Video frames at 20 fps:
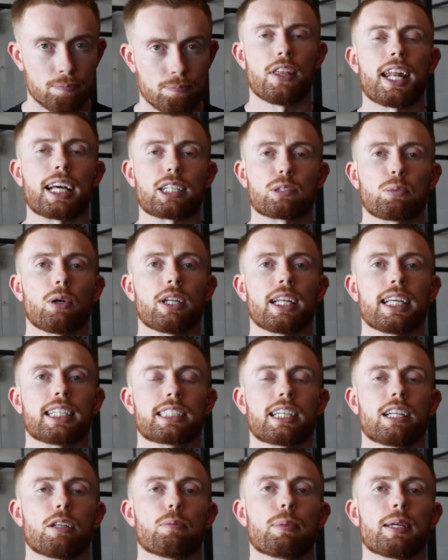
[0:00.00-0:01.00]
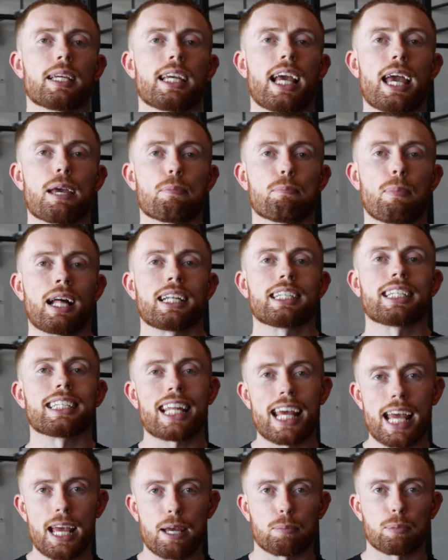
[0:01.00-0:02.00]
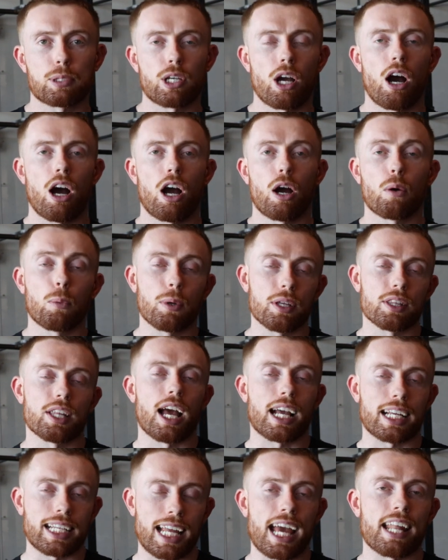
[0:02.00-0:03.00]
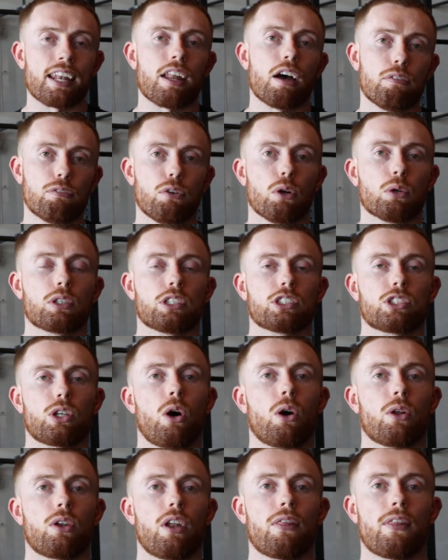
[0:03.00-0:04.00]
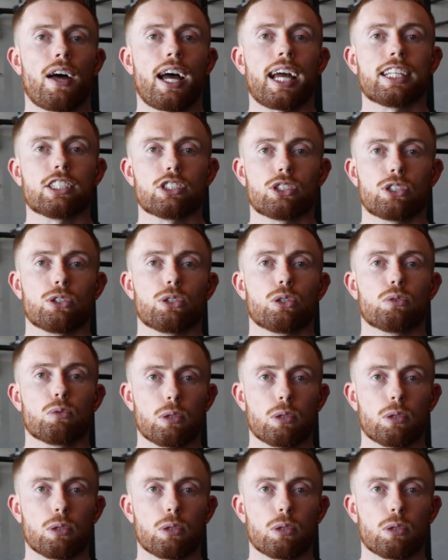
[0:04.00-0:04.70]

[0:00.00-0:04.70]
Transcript: The next one is going to be a banded hip car with, again, a focus on that internal